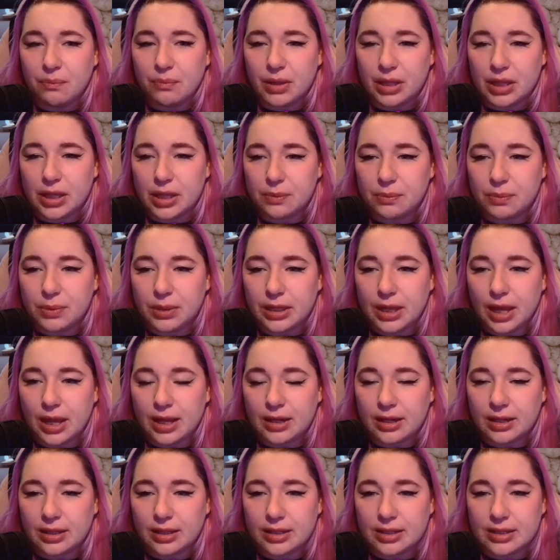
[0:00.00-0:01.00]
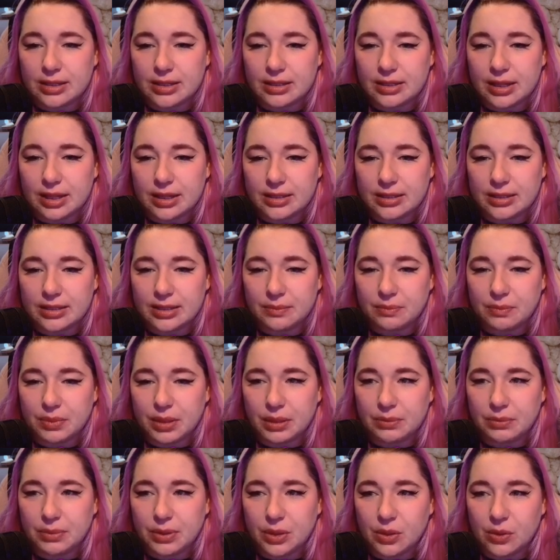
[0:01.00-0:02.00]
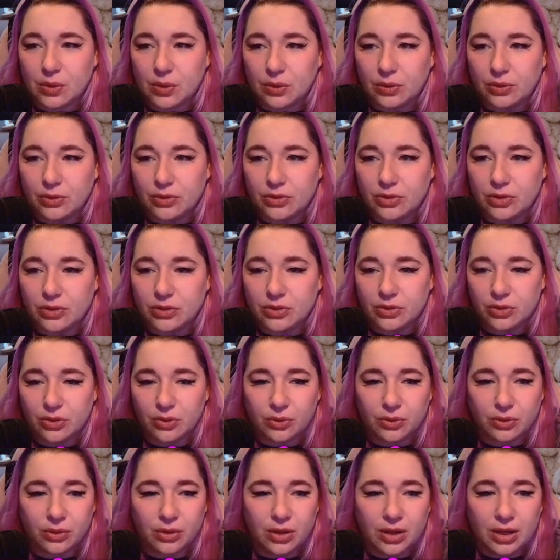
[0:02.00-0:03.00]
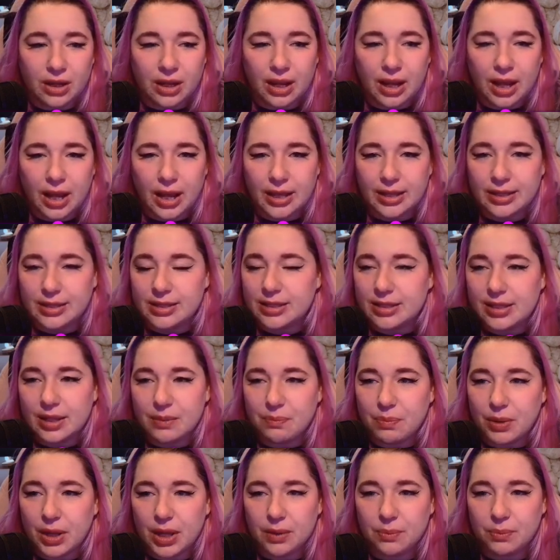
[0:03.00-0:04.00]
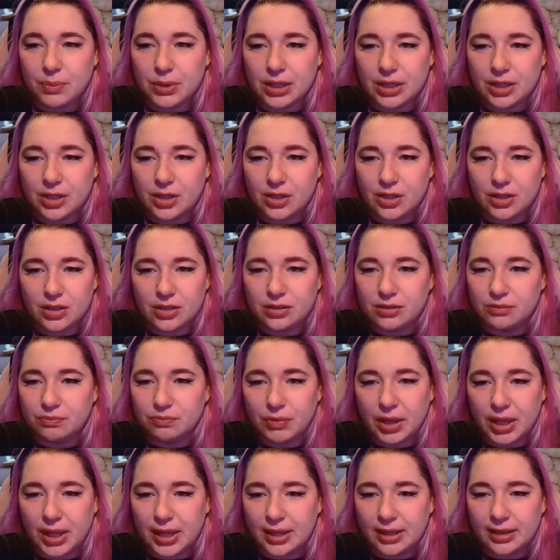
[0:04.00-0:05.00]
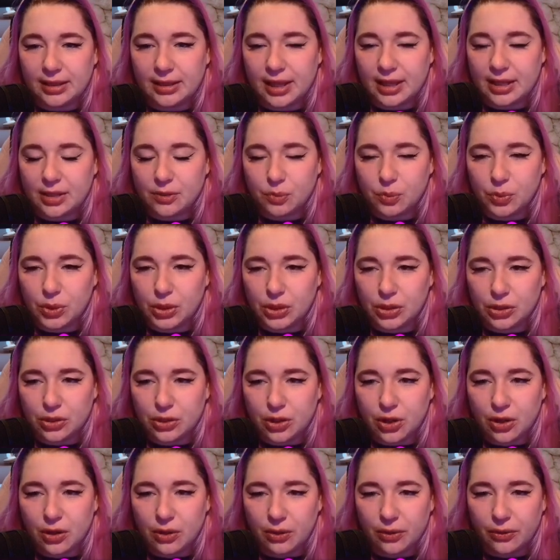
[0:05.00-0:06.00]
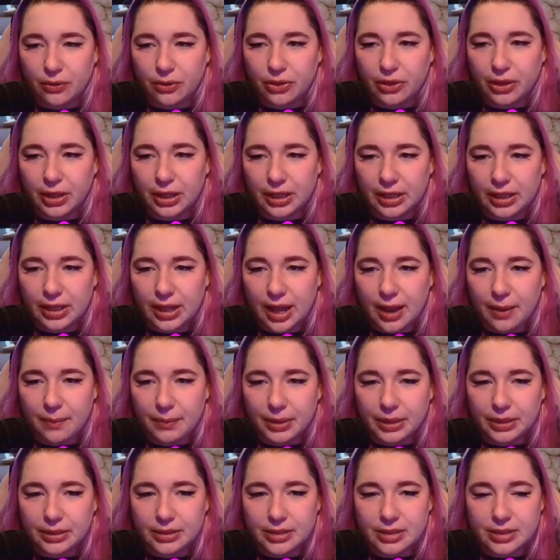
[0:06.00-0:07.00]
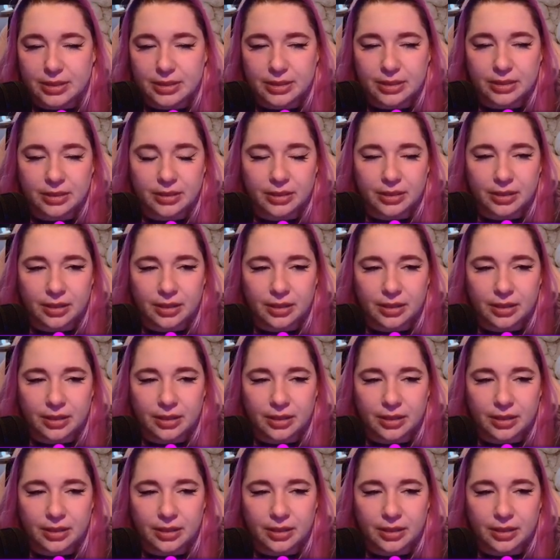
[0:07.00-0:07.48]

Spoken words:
baby, and I guess that's a baby also. So it's the baby making that weird color thingy happens.